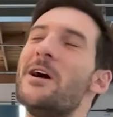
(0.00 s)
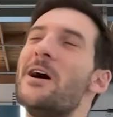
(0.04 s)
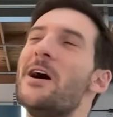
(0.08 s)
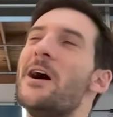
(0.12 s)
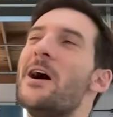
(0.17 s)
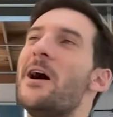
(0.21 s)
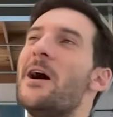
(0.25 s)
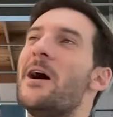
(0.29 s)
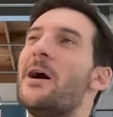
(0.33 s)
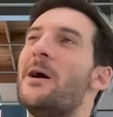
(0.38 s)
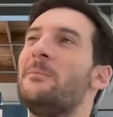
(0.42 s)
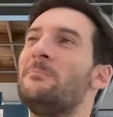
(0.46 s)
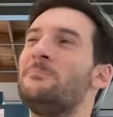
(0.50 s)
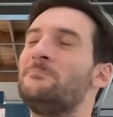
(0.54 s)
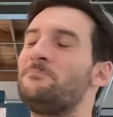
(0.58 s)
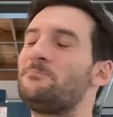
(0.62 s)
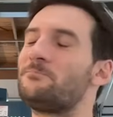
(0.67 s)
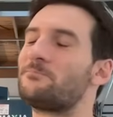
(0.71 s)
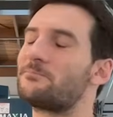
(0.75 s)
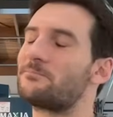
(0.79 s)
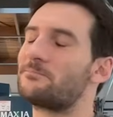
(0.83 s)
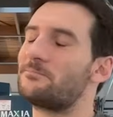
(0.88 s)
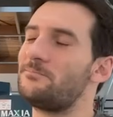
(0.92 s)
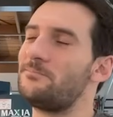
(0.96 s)

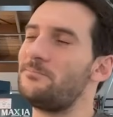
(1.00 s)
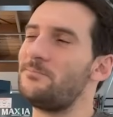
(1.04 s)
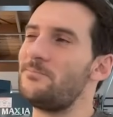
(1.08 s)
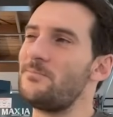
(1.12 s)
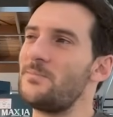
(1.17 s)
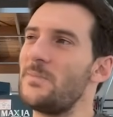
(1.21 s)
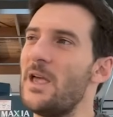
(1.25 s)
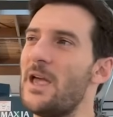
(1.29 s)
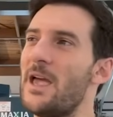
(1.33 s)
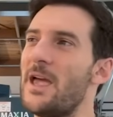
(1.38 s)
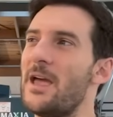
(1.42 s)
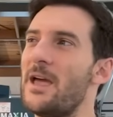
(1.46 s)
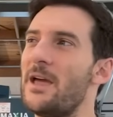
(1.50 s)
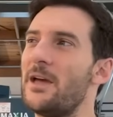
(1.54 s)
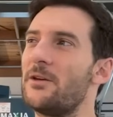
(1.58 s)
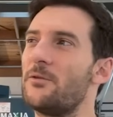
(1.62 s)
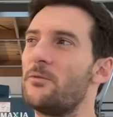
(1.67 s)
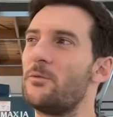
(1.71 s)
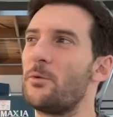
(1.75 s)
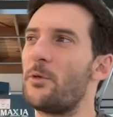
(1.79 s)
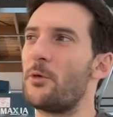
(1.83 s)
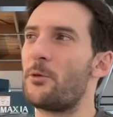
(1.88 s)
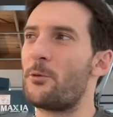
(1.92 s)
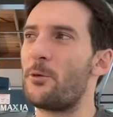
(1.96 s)

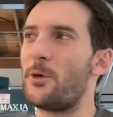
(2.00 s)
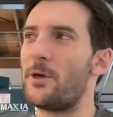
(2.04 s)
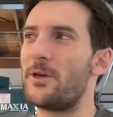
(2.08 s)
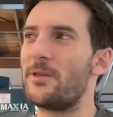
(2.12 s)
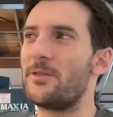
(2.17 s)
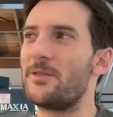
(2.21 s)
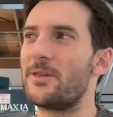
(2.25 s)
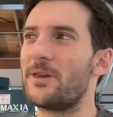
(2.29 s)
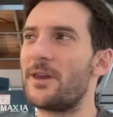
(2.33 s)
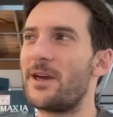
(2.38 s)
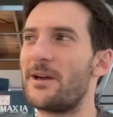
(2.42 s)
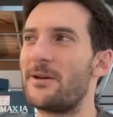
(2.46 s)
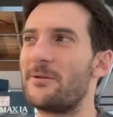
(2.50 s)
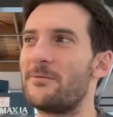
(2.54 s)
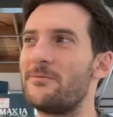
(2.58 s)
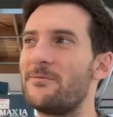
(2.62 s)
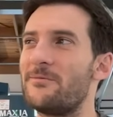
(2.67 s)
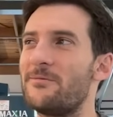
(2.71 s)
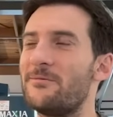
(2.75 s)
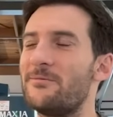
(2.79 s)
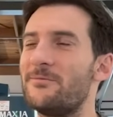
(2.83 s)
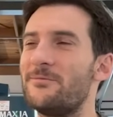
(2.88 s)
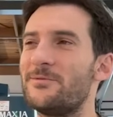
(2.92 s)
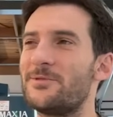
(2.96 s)
And the thing that I've
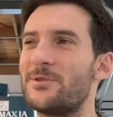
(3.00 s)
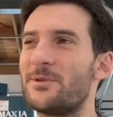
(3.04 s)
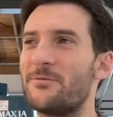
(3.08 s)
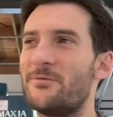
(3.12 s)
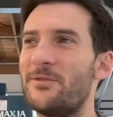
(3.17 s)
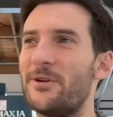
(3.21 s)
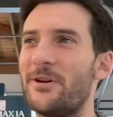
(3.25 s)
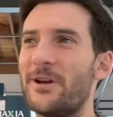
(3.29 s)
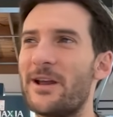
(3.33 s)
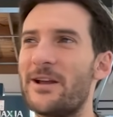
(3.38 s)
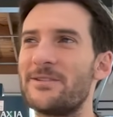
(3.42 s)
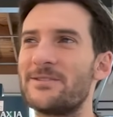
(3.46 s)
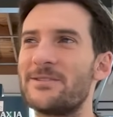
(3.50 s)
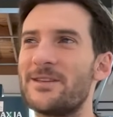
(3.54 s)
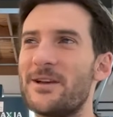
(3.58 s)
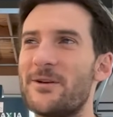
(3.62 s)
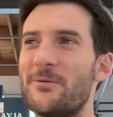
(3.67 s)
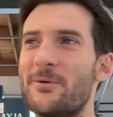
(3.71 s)
sort of figured out is like,